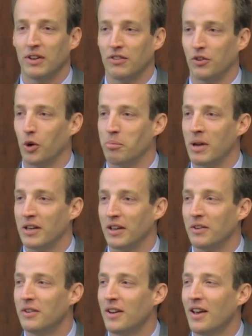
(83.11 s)
it's your
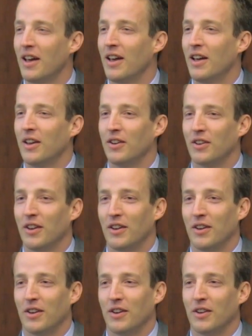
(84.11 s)
opinion.
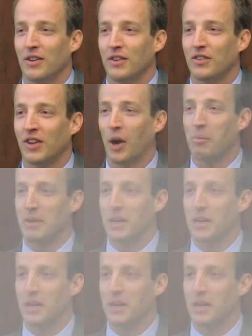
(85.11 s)
Tell